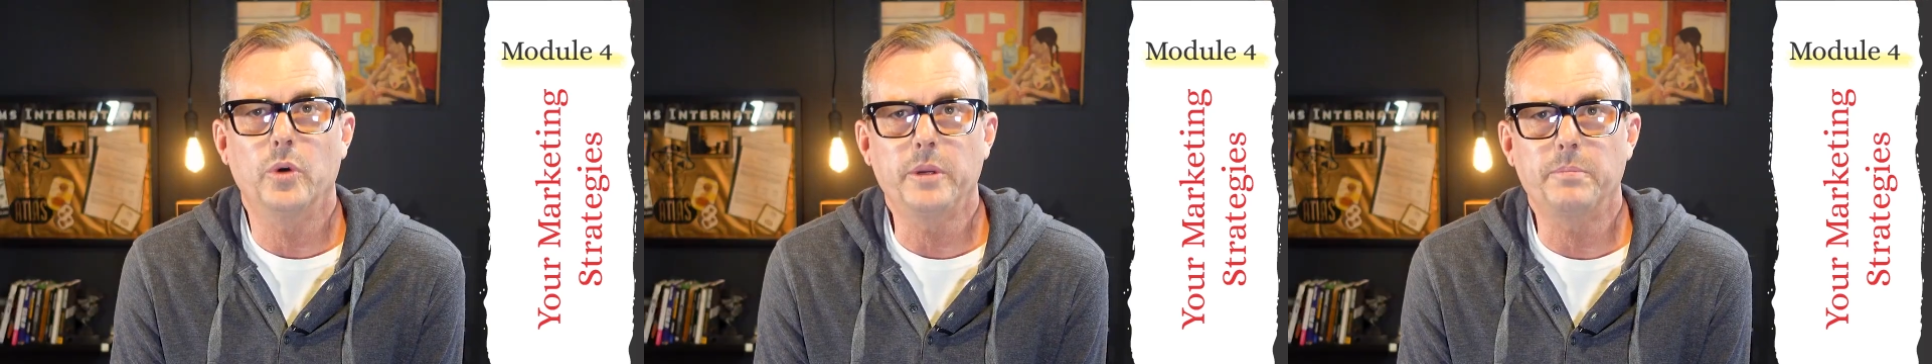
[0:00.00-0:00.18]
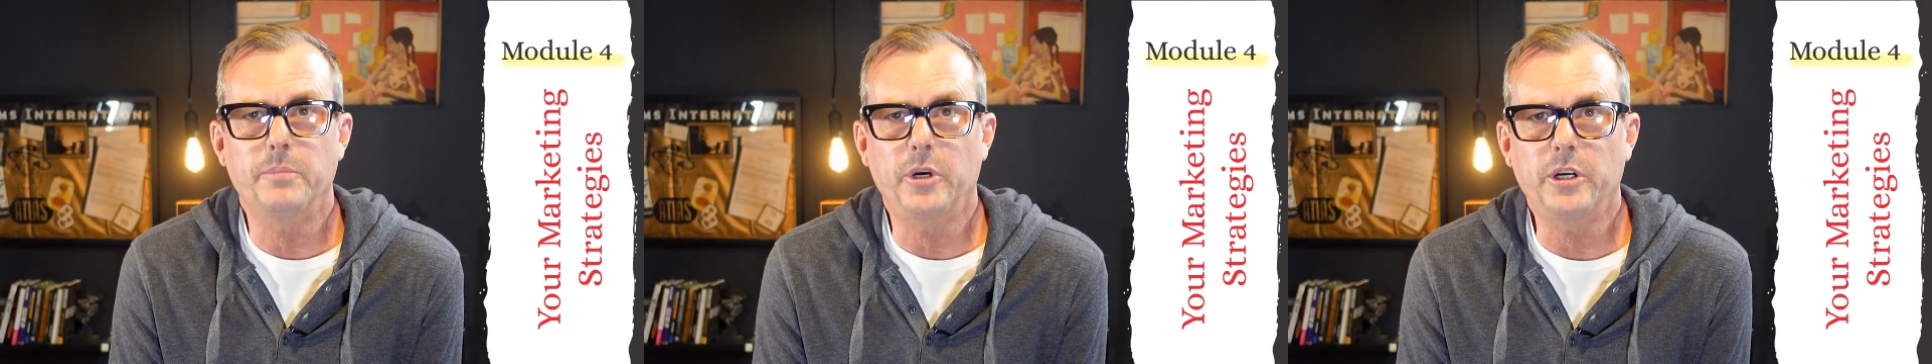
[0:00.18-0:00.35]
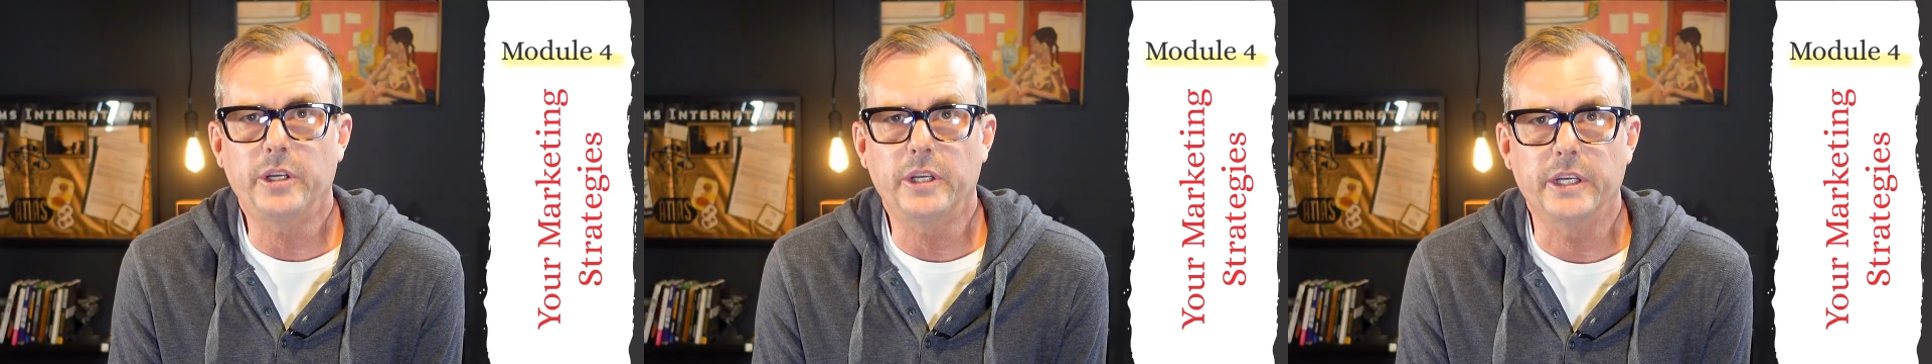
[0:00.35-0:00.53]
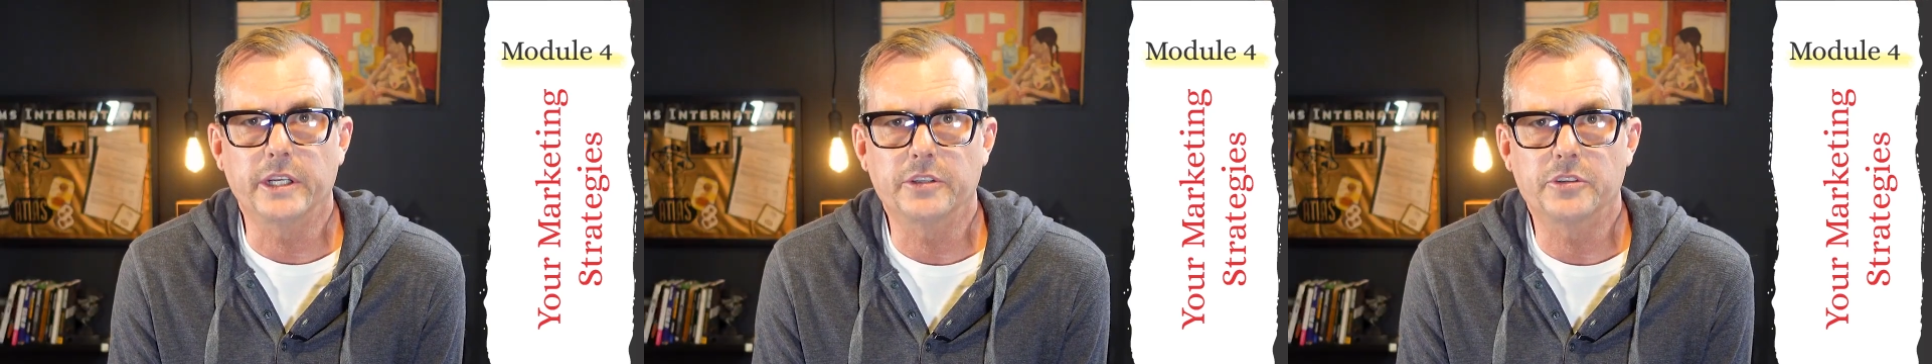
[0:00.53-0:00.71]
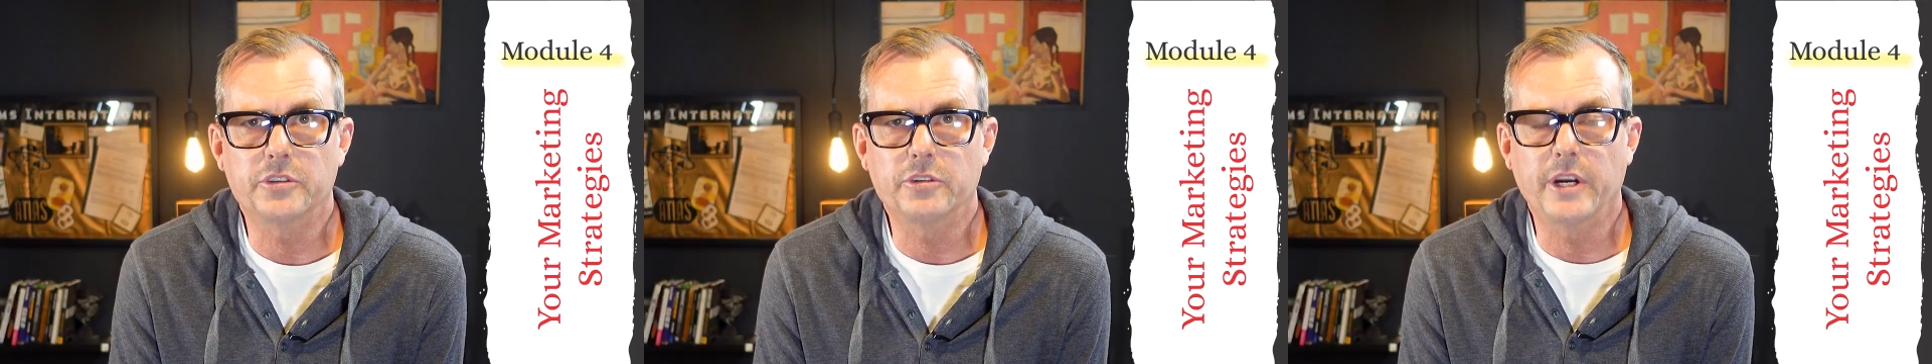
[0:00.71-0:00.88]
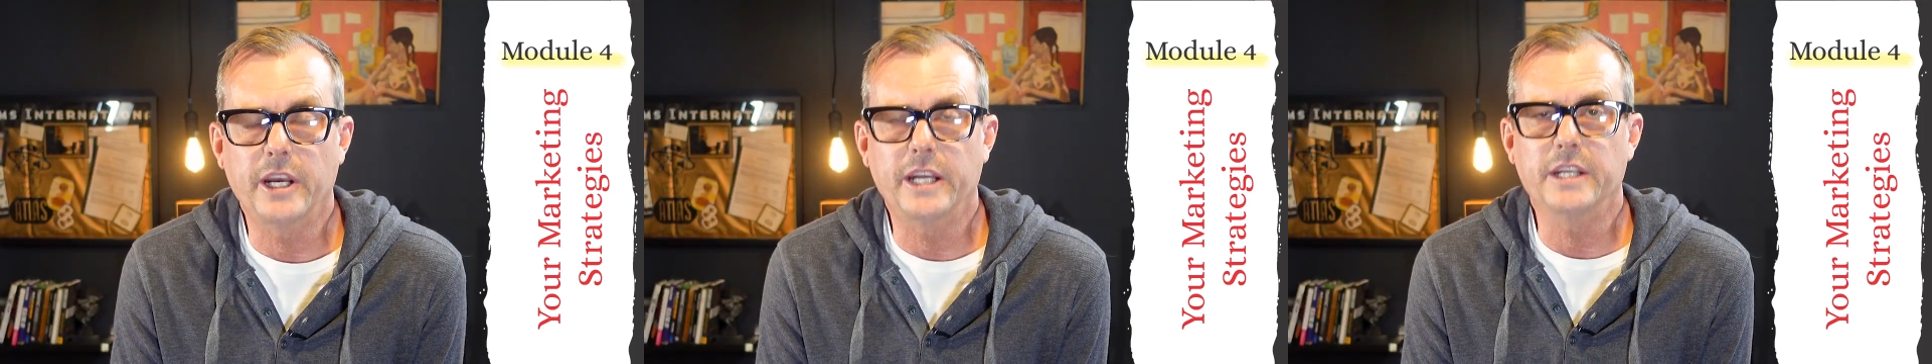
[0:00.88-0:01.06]
what marketing
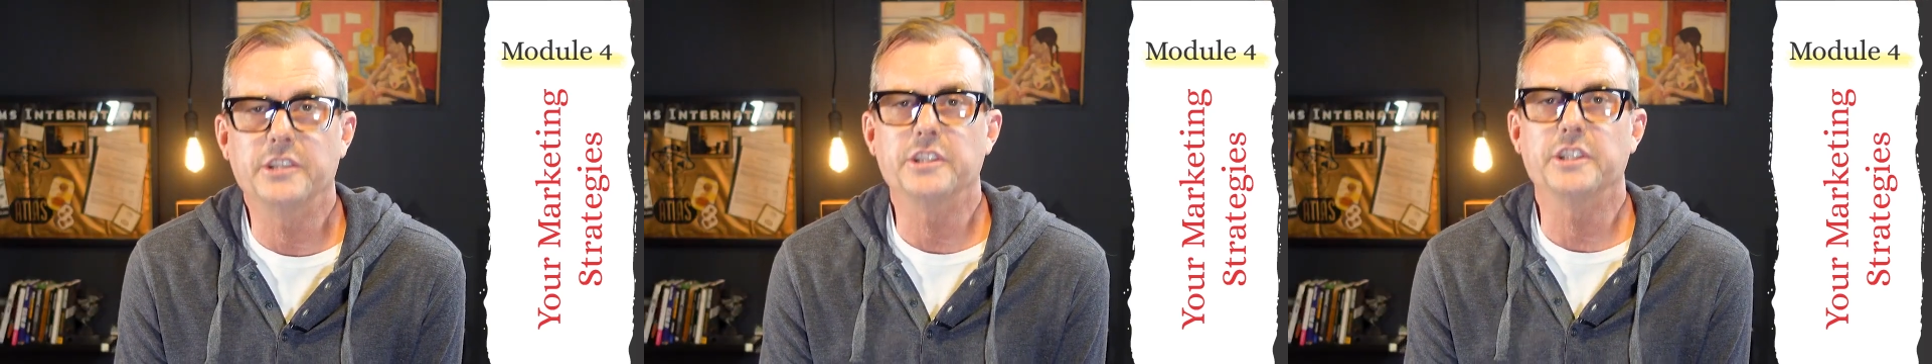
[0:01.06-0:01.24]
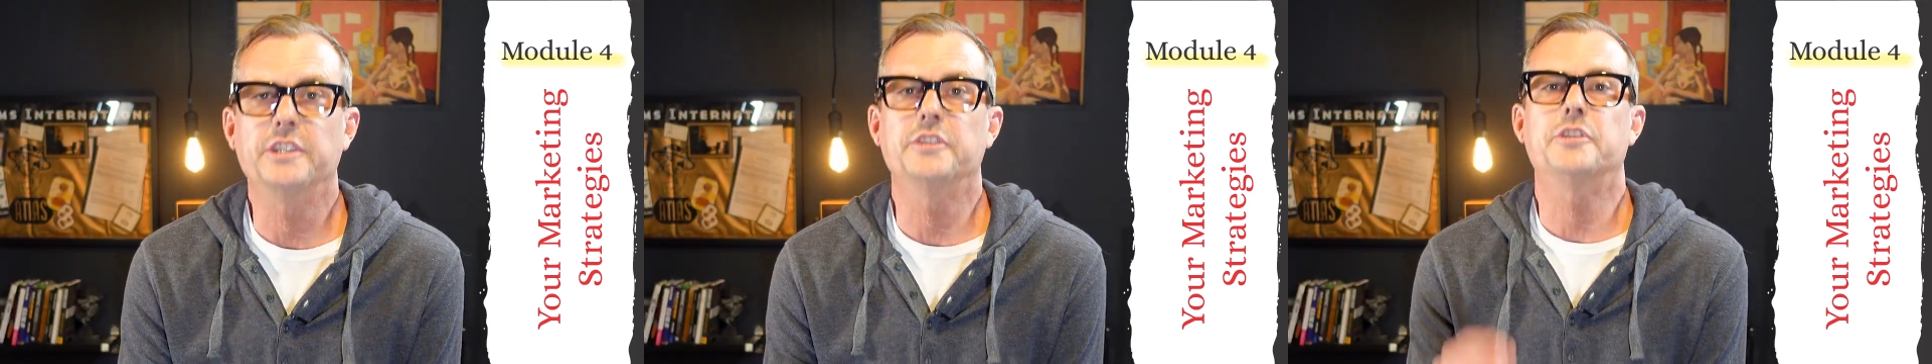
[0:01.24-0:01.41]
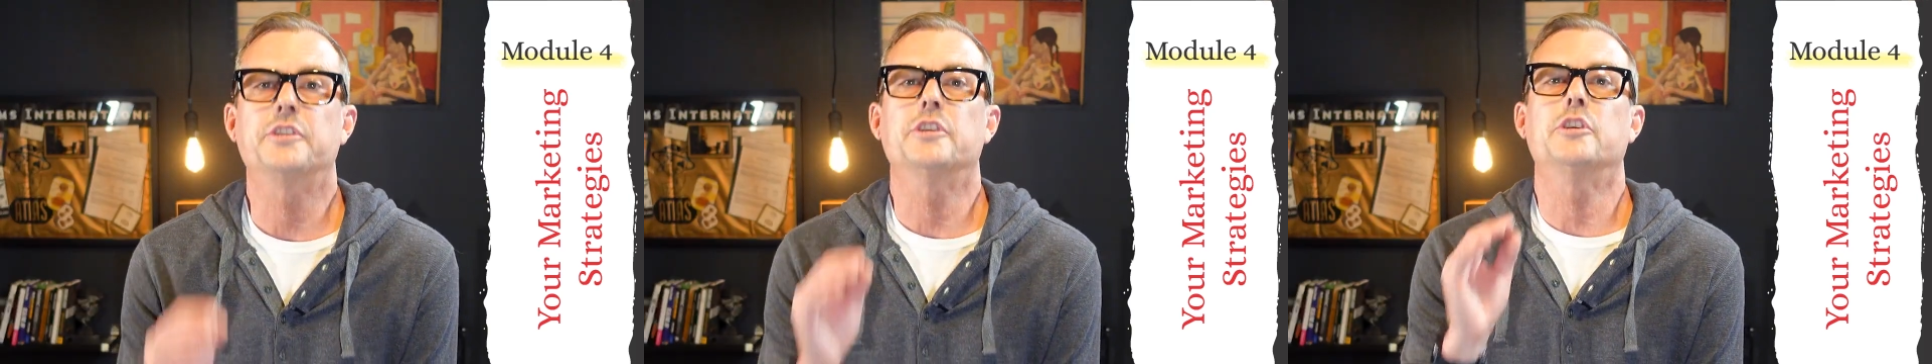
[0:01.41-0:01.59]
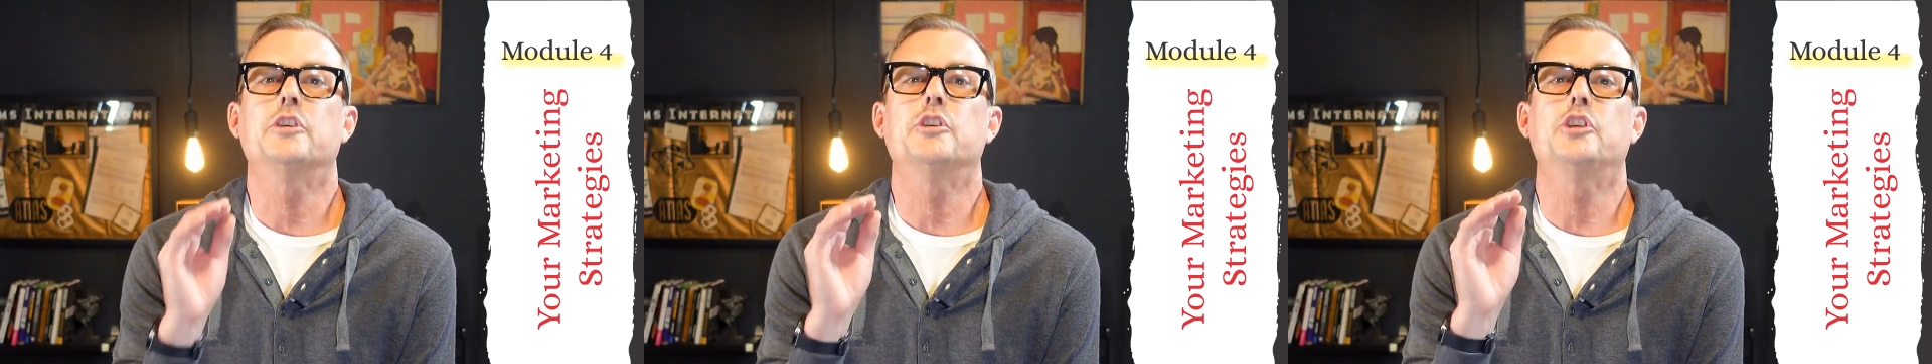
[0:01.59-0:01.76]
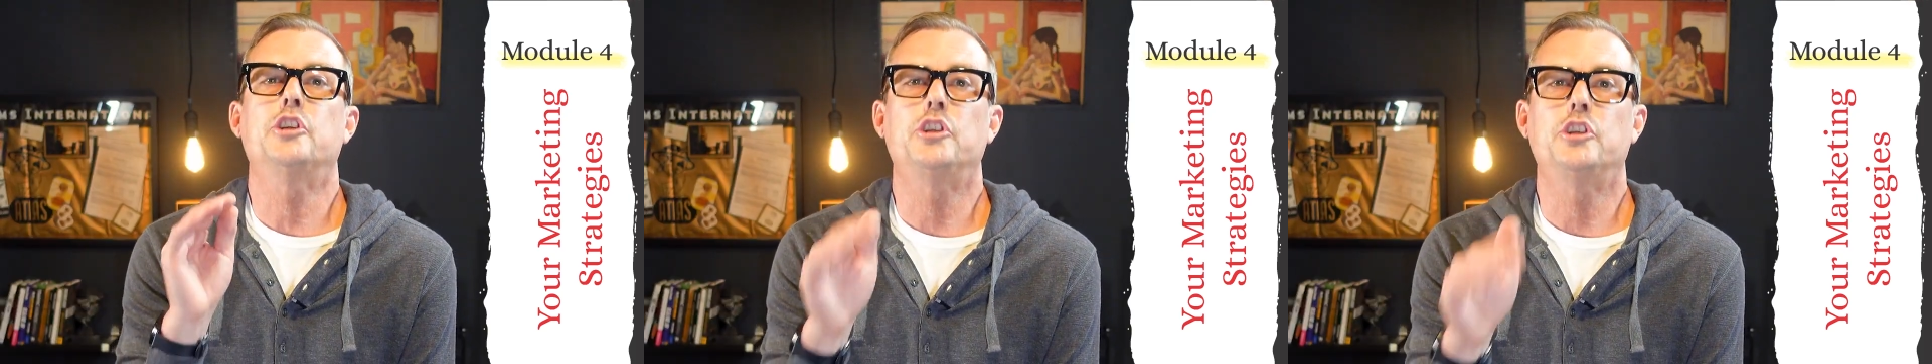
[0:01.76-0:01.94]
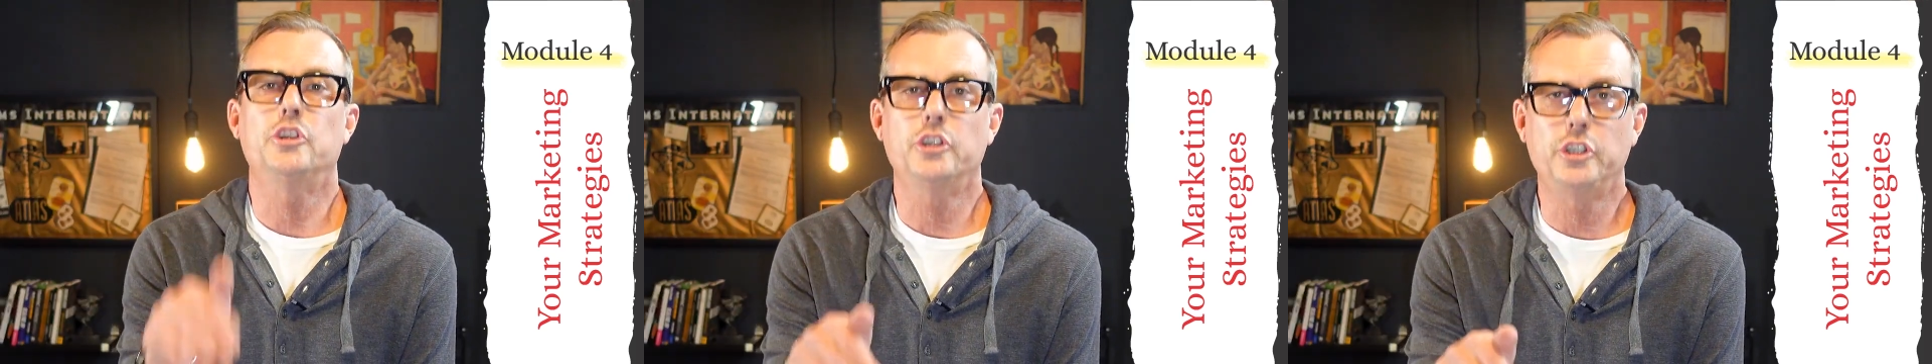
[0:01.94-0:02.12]
strategies
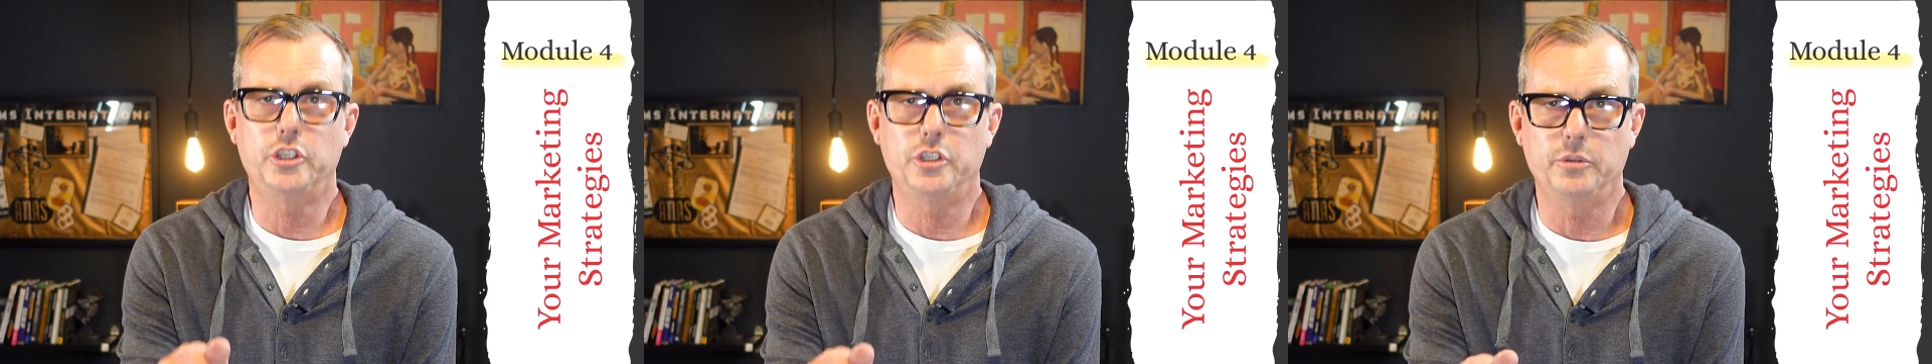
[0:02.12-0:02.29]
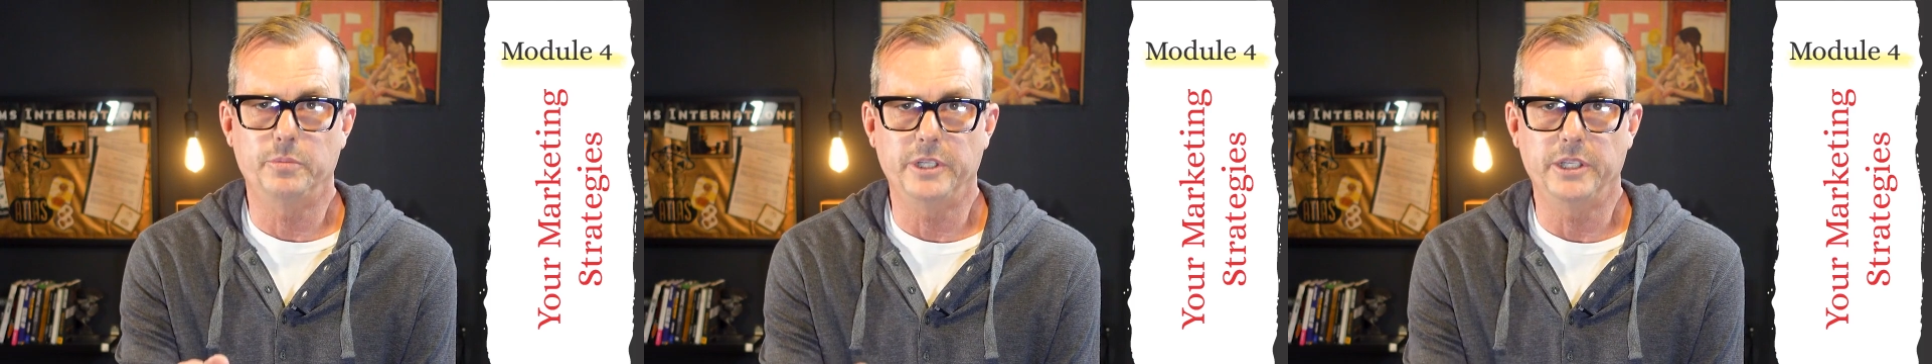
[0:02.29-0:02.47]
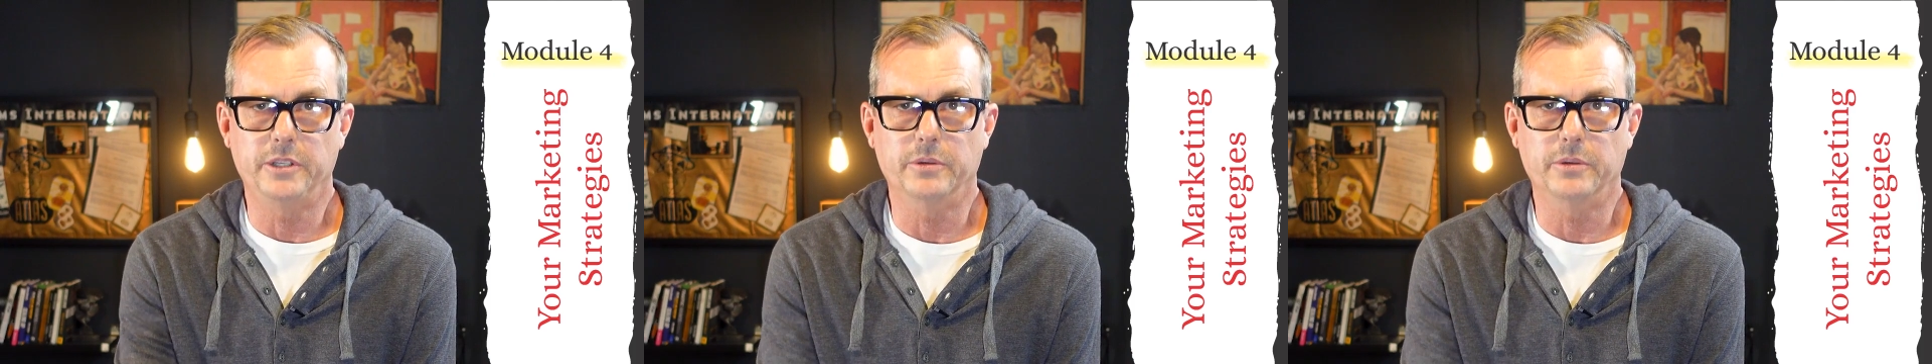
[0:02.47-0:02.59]
should you be